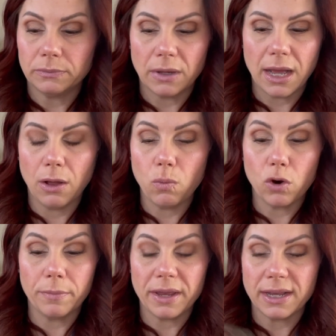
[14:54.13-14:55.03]
I'll
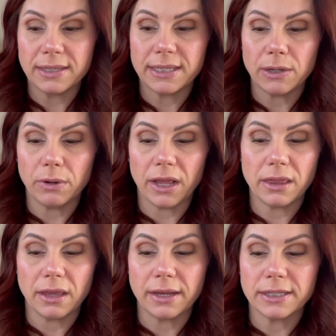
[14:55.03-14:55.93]
warm it and see what I
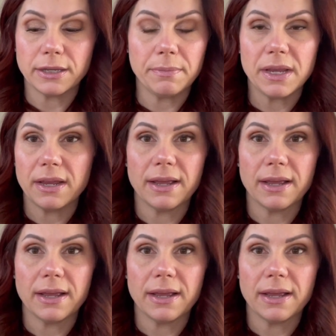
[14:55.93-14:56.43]
think. To me,